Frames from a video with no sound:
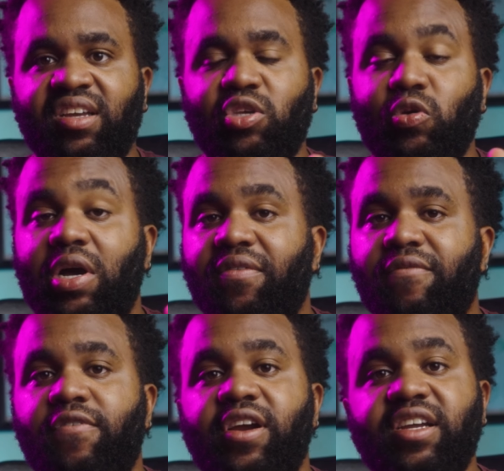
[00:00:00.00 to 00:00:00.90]
you have a
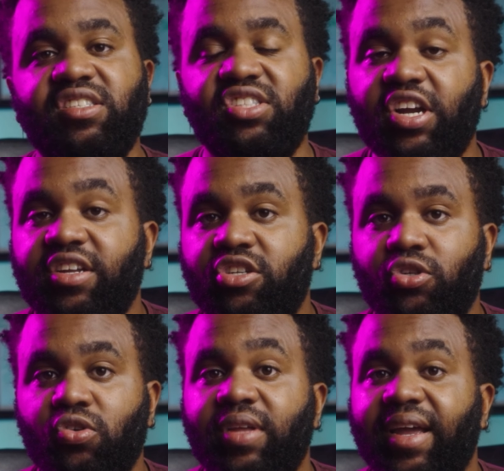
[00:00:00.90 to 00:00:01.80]
very sturdy
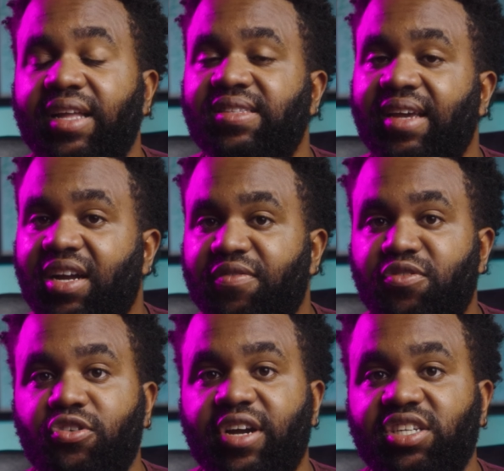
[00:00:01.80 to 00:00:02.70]
drone that can take a
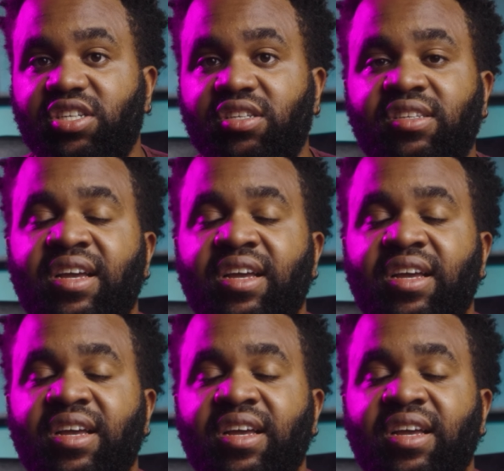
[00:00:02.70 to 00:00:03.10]
few crashes,